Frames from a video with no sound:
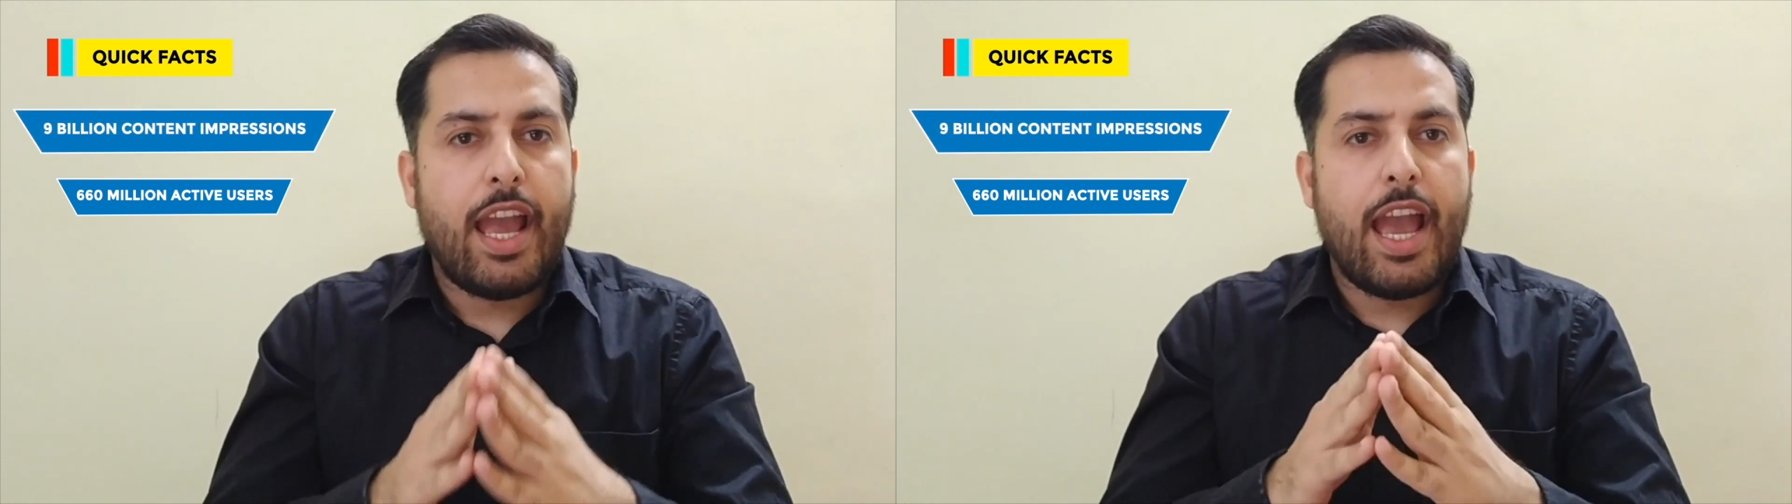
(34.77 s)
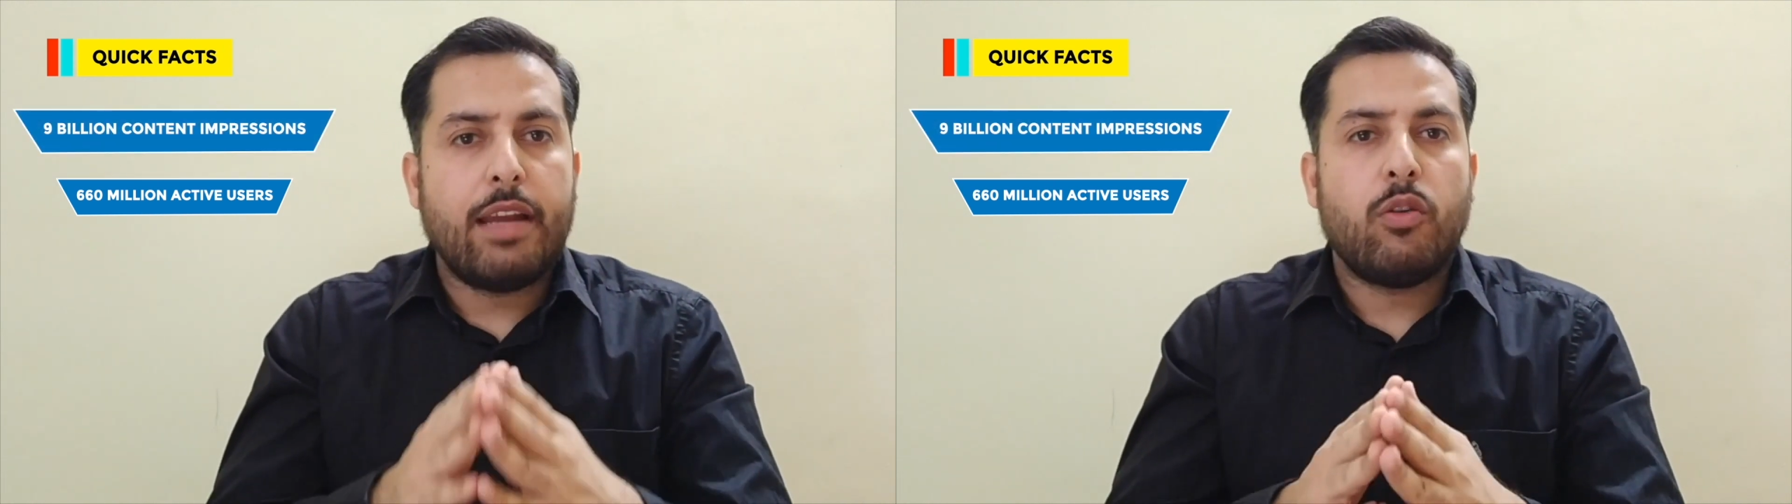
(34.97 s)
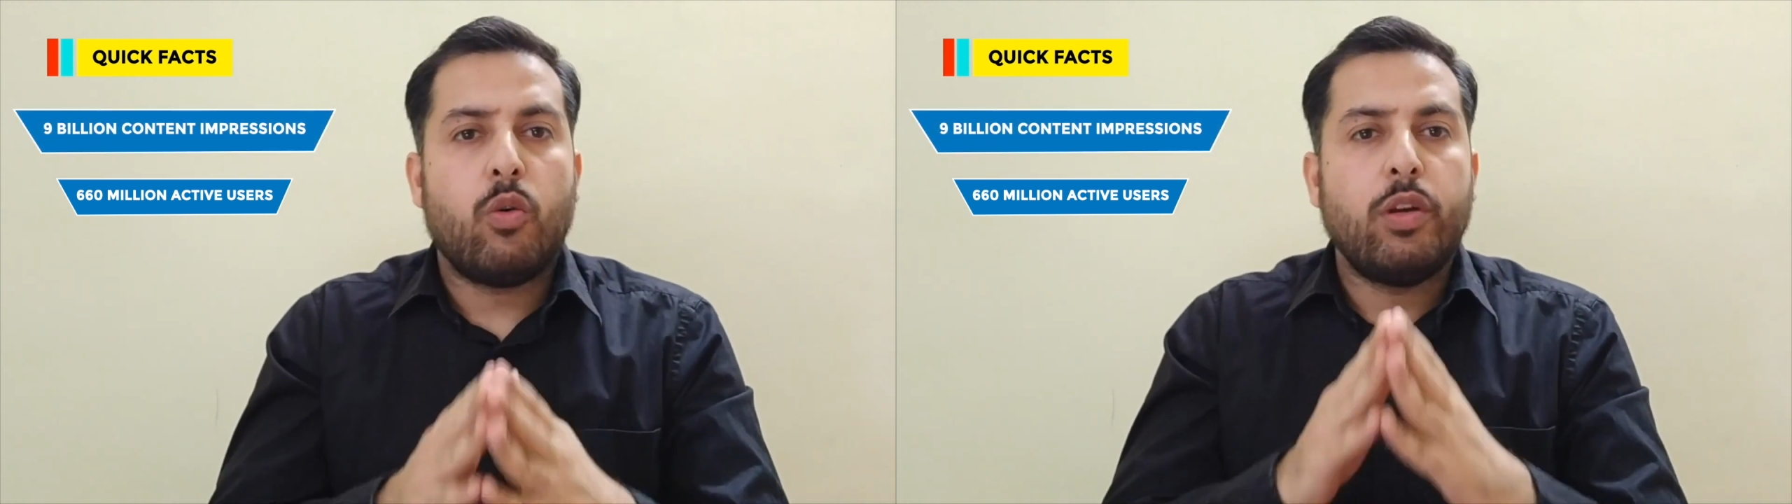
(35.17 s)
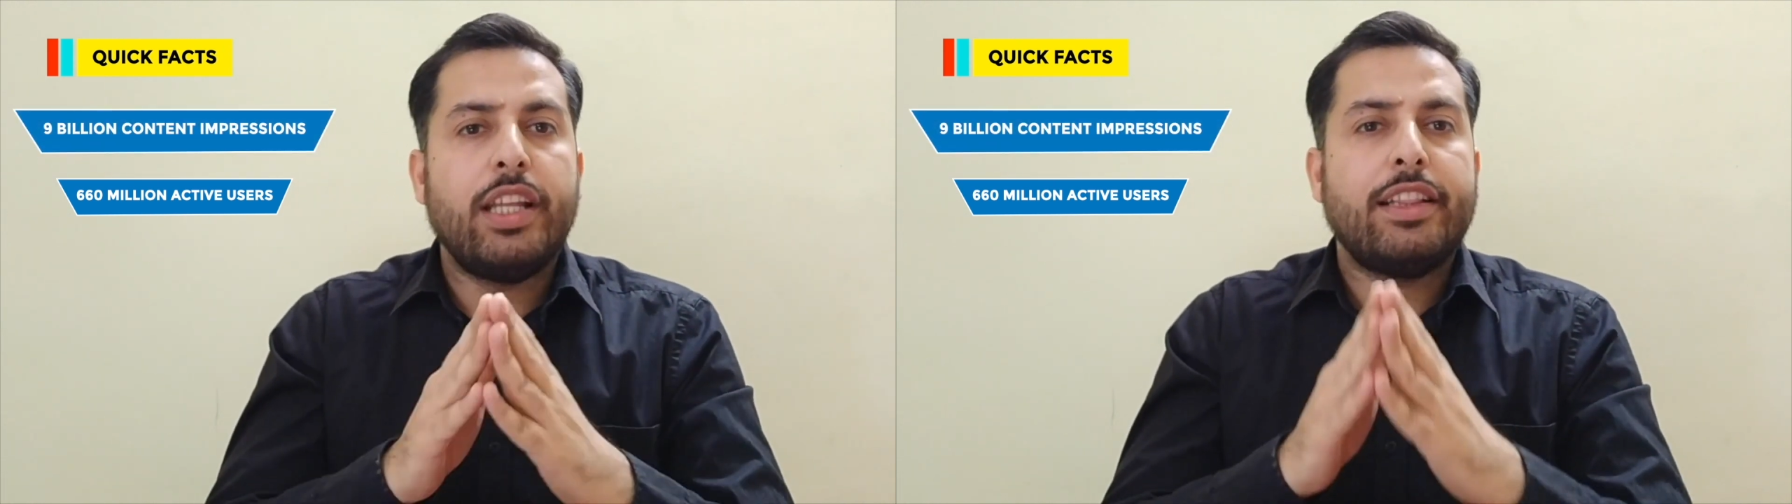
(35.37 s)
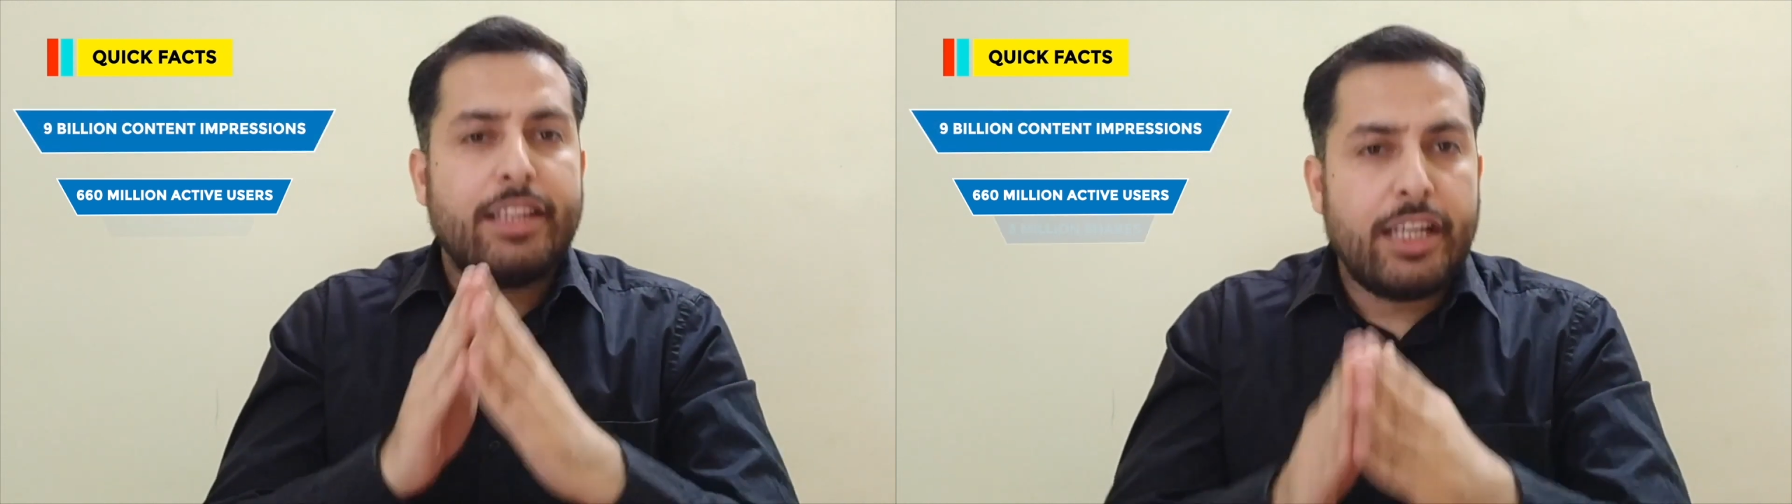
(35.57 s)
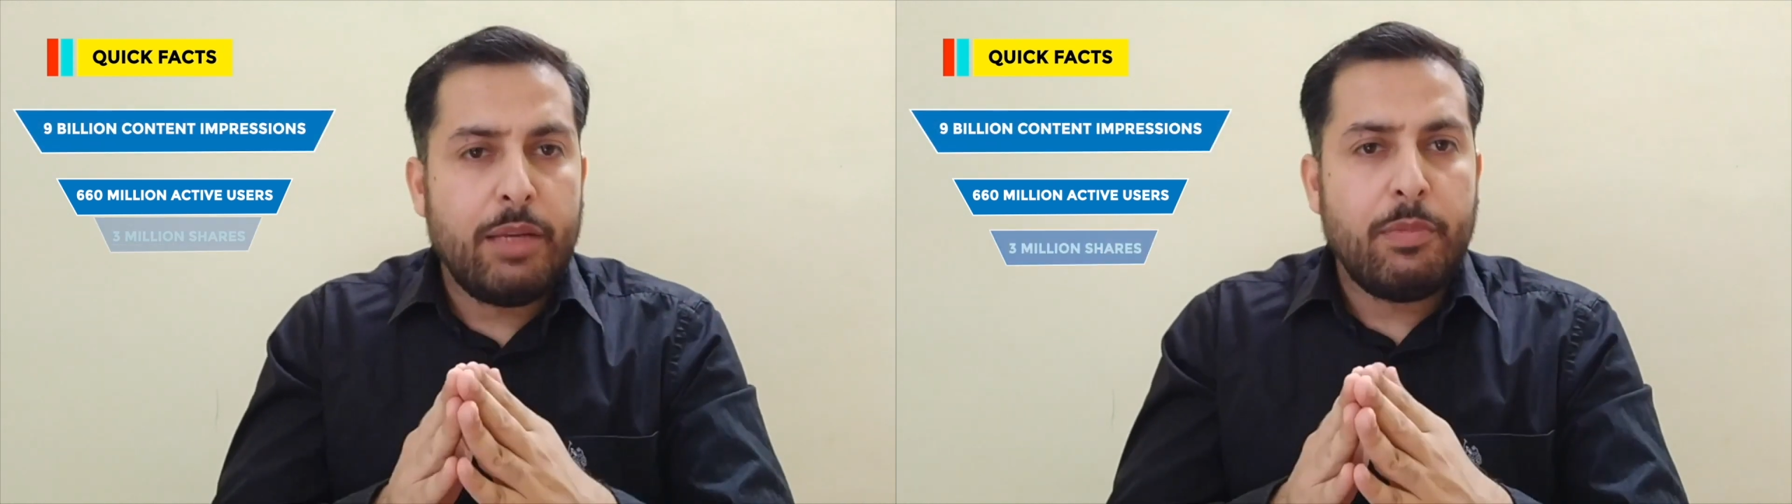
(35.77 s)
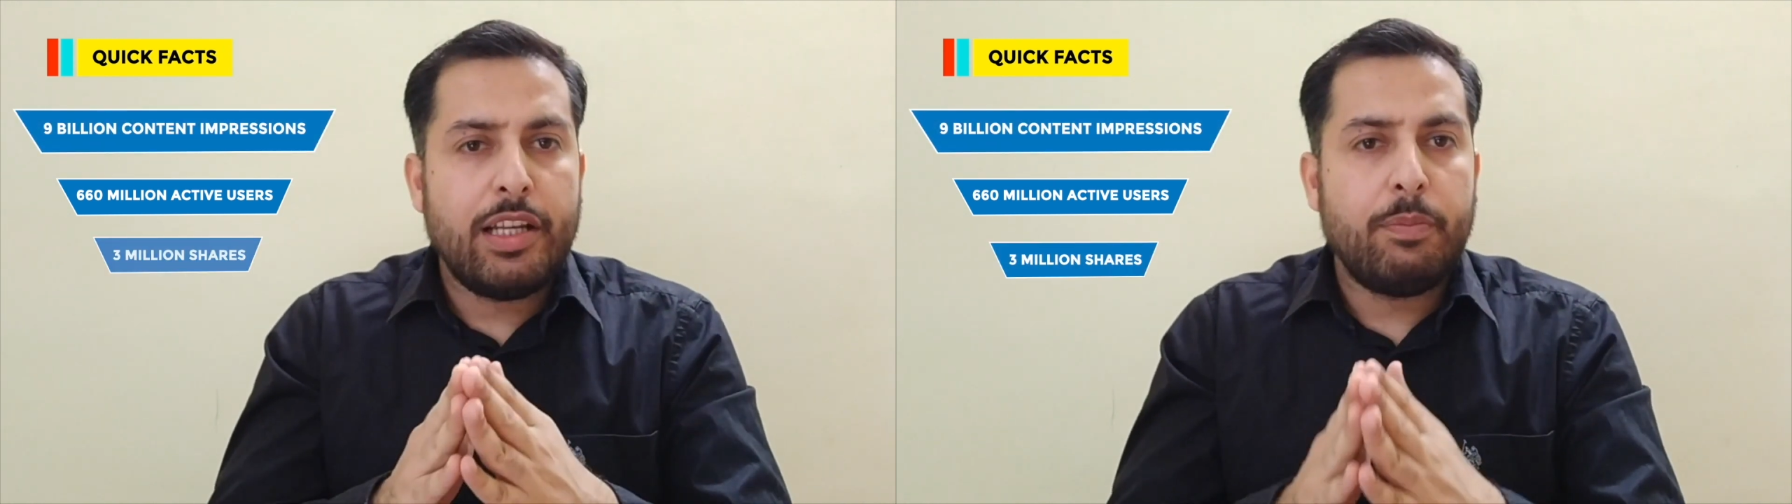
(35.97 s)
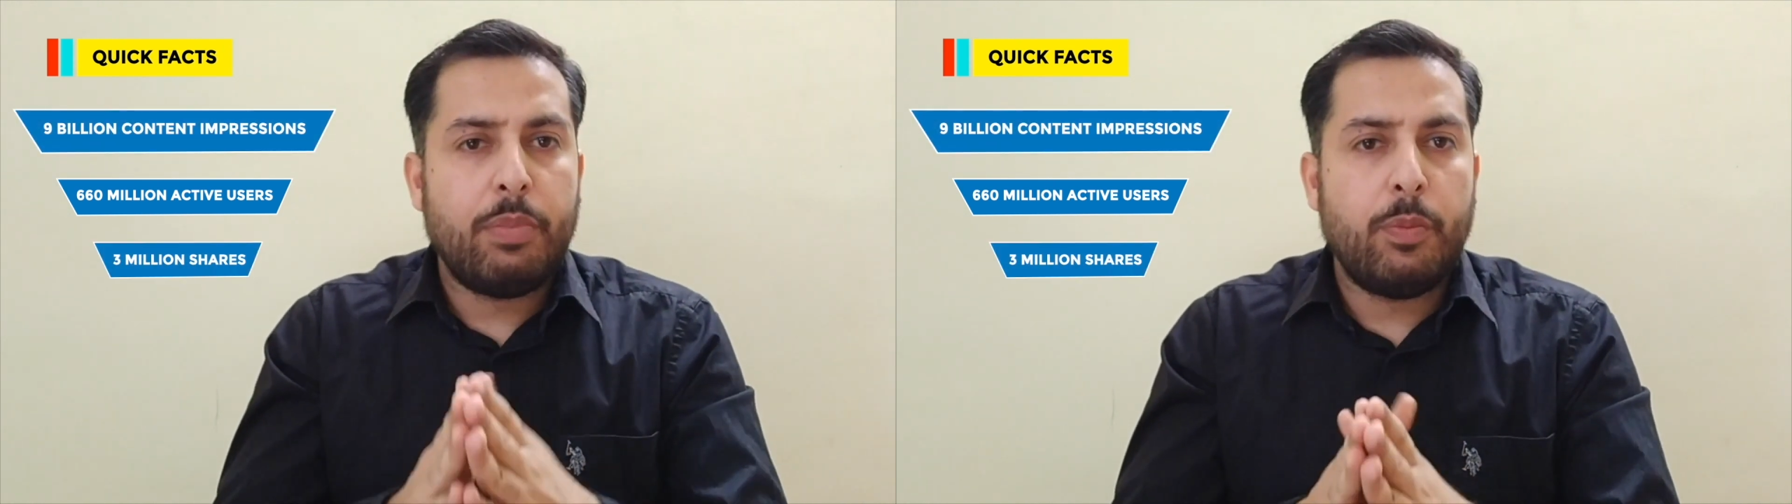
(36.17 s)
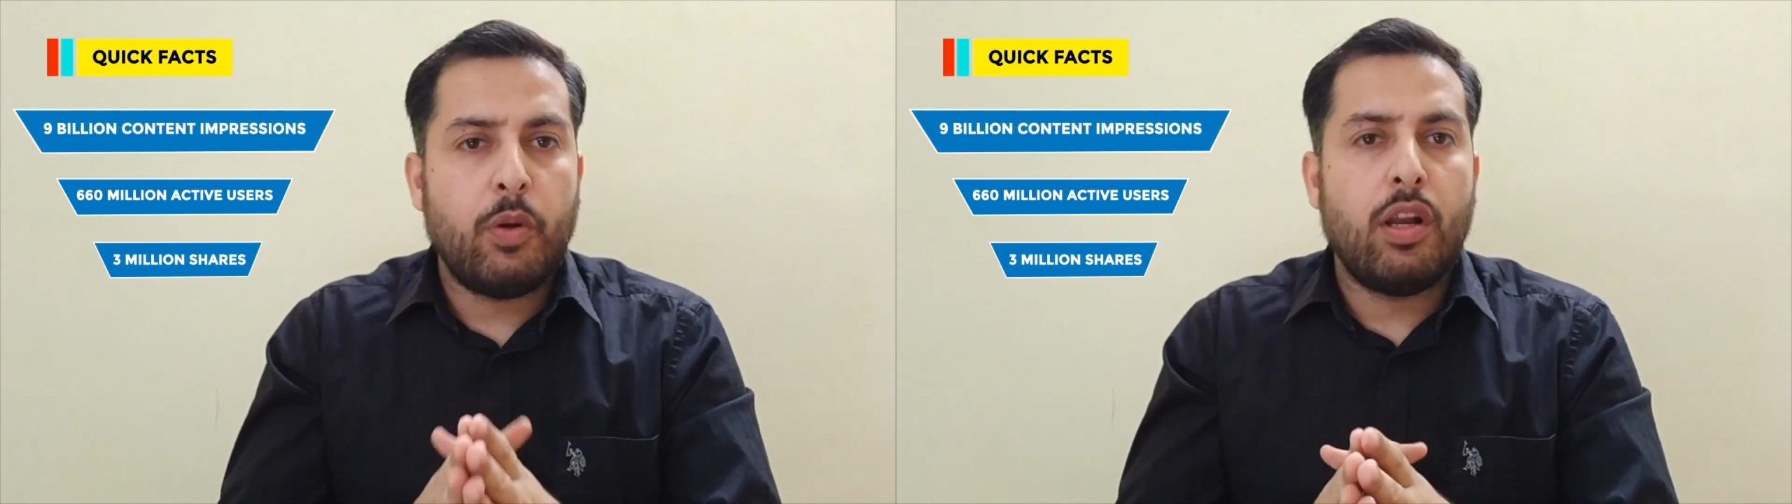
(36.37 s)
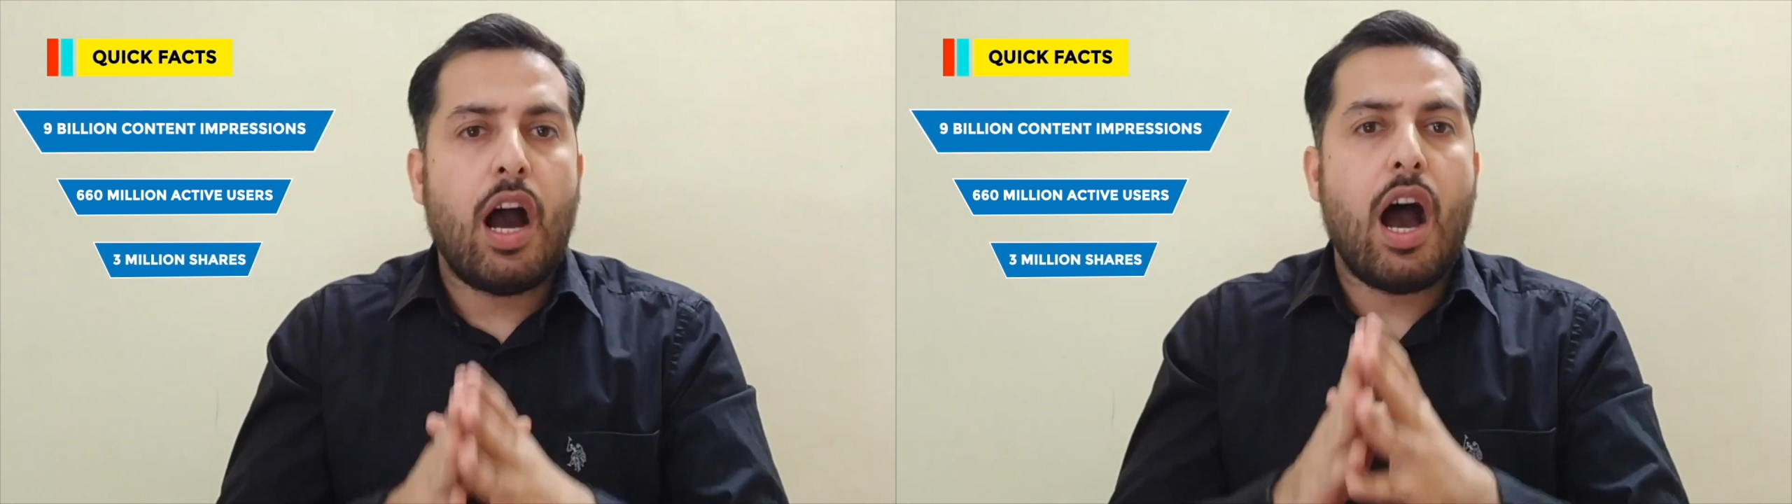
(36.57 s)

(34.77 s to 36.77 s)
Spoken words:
and only 3 million people